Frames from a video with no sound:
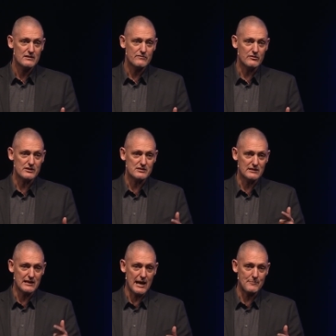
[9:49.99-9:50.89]
for us
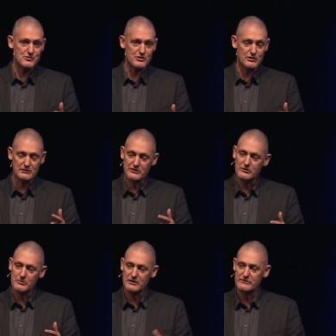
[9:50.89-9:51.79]
to capture a
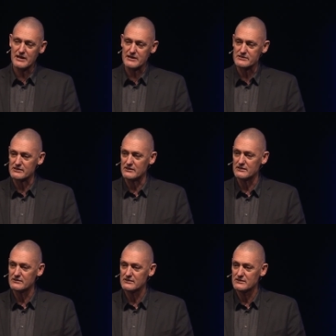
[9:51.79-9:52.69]
little bit of nasty,